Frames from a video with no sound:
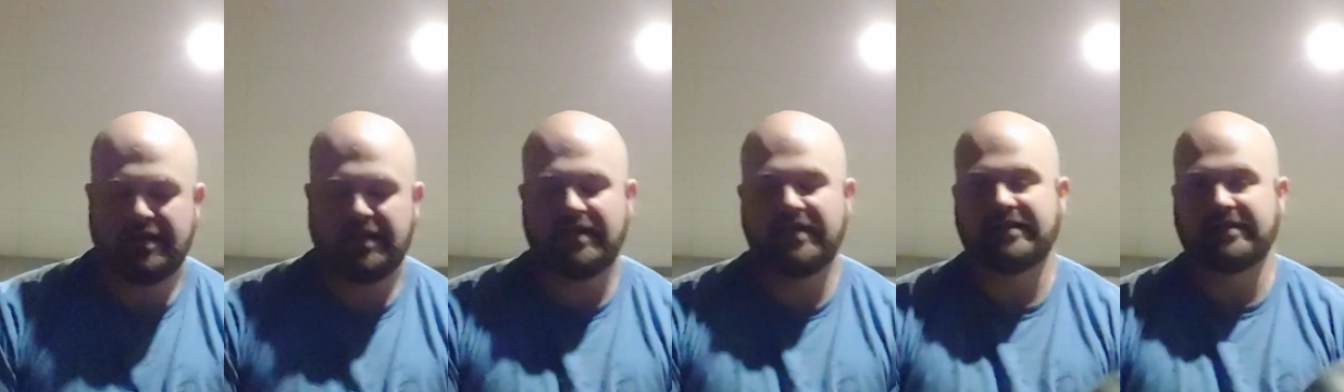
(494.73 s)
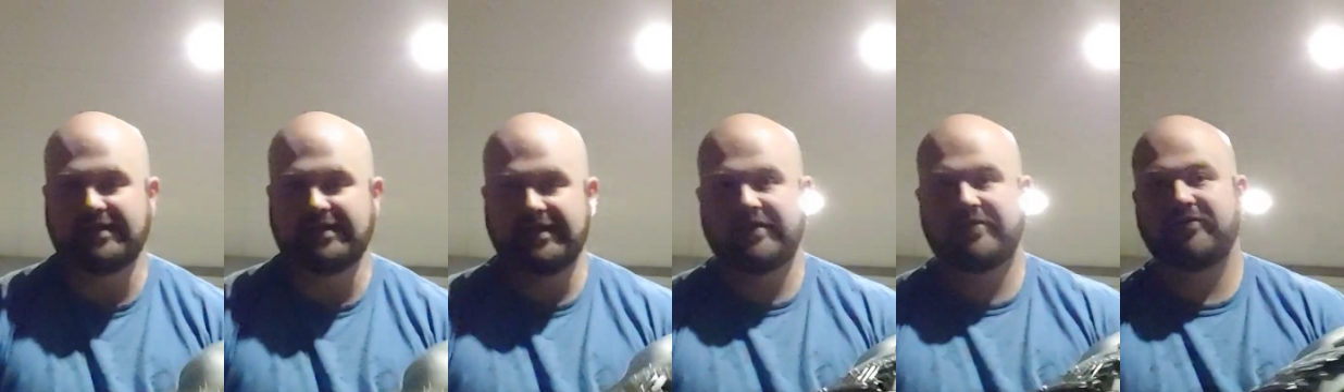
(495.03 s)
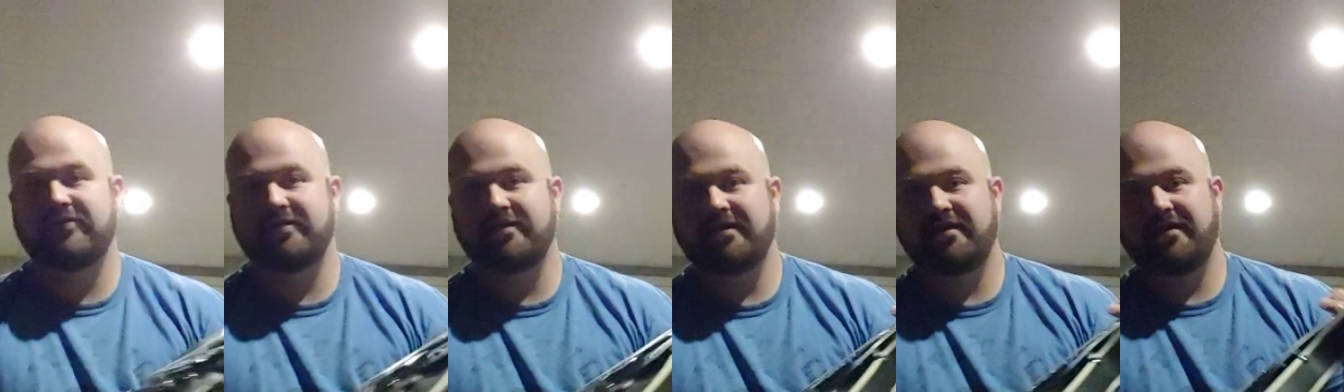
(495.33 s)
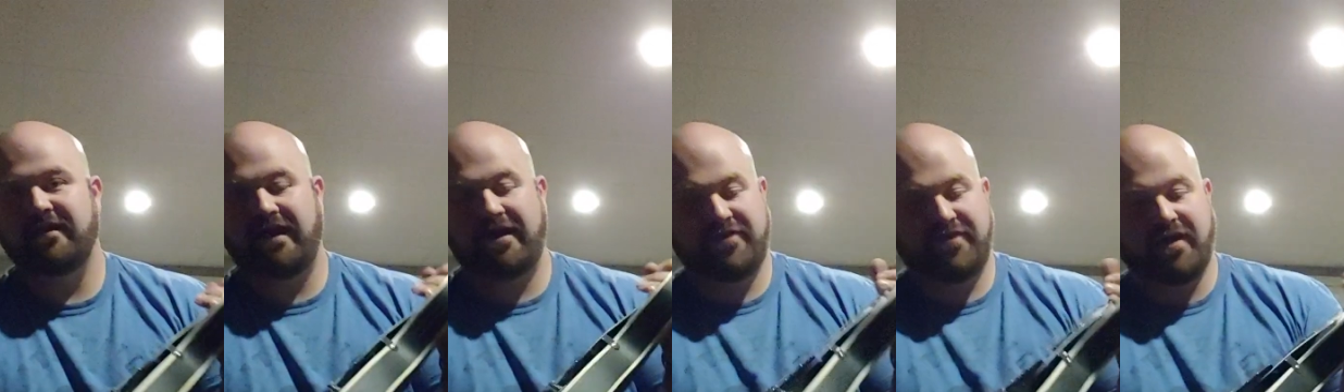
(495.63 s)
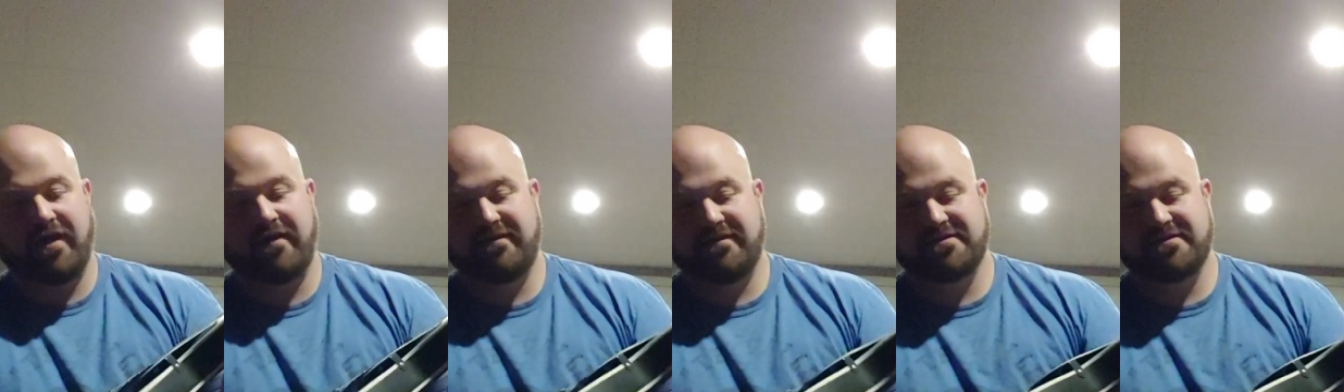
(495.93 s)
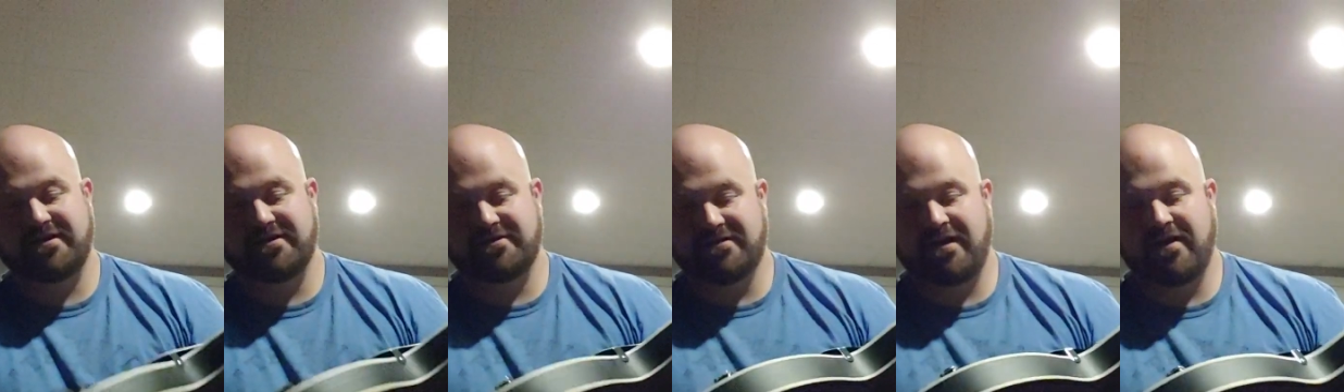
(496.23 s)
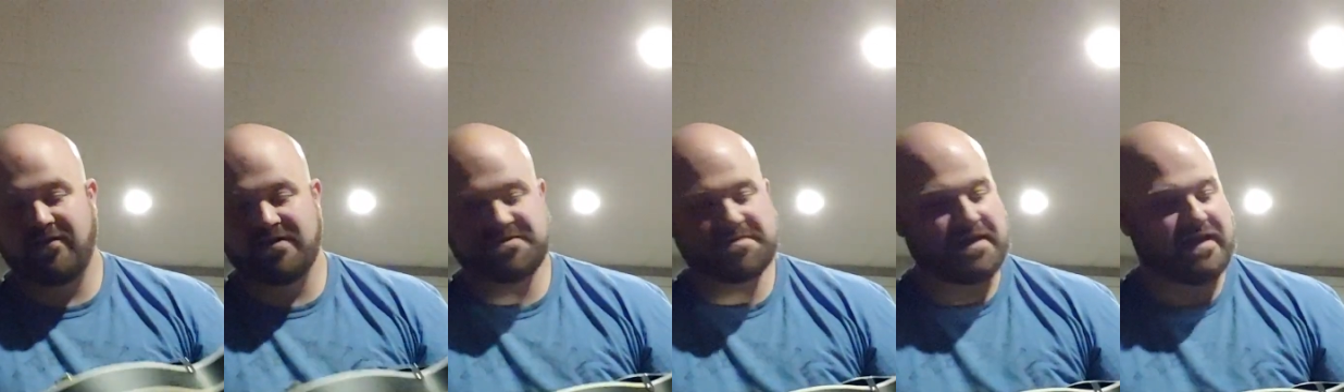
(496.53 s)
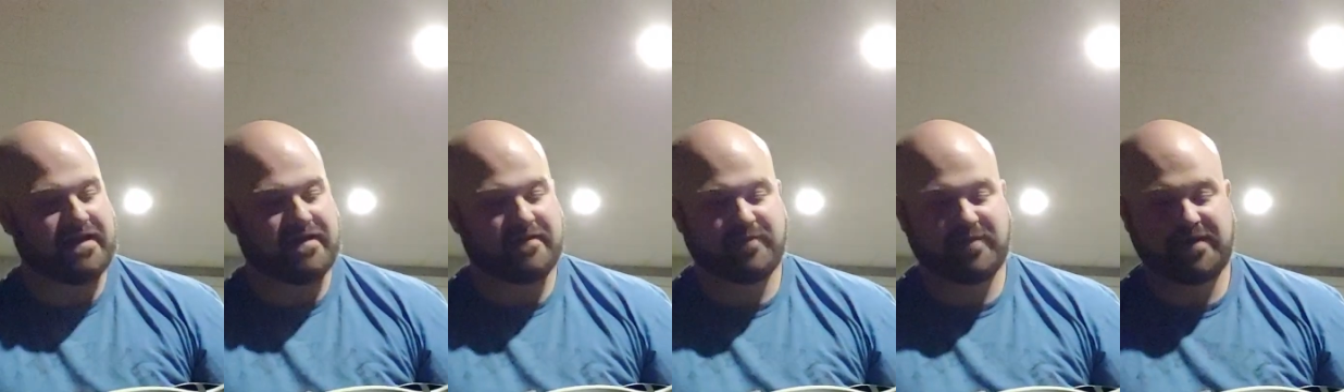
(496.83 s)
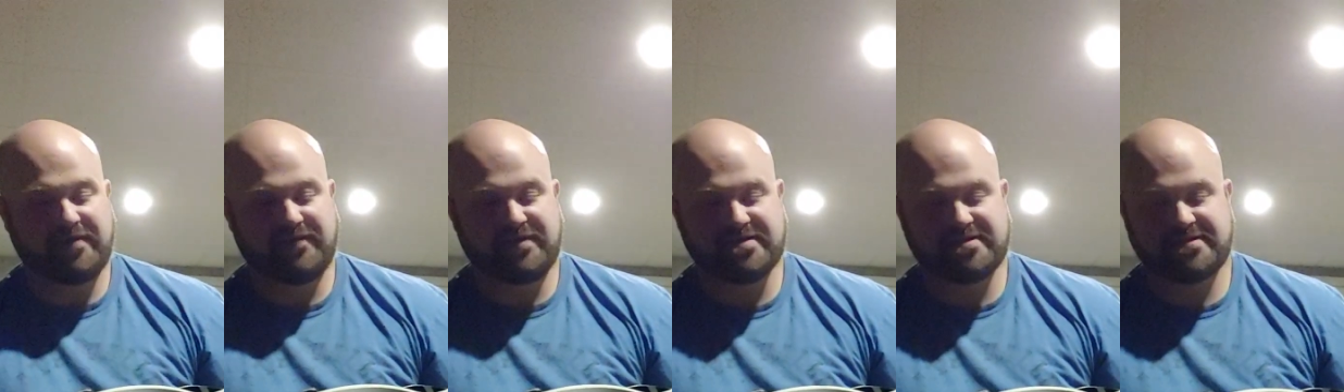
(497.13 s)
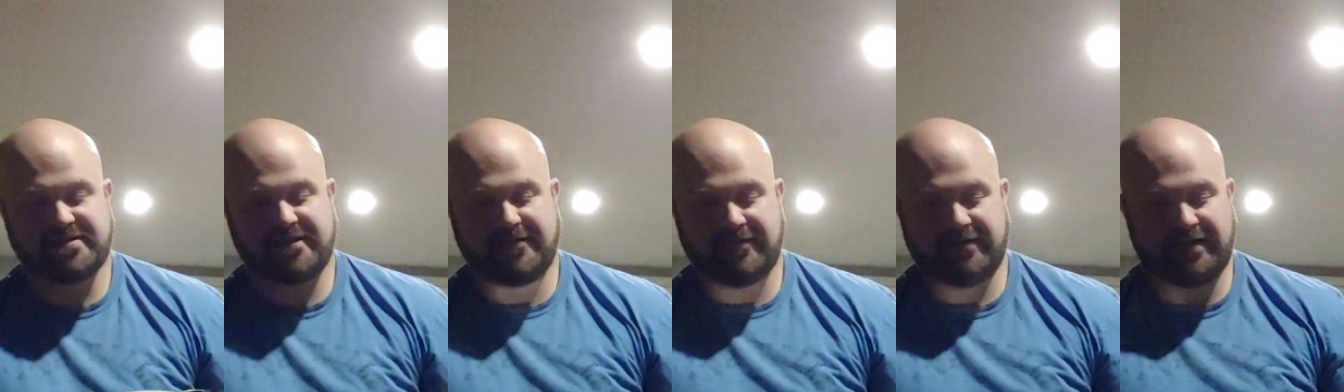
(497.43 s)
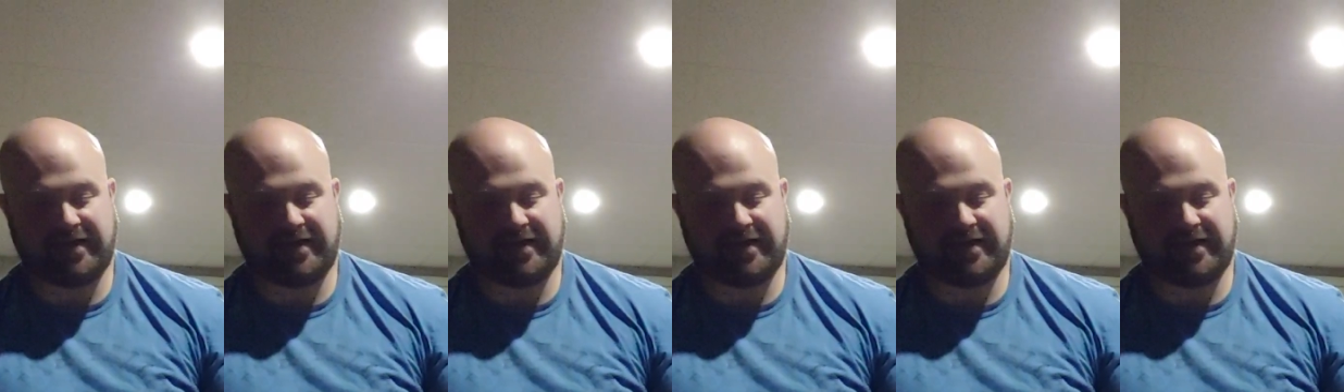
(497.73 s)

It literally, I thought this guitar was made out of PVC,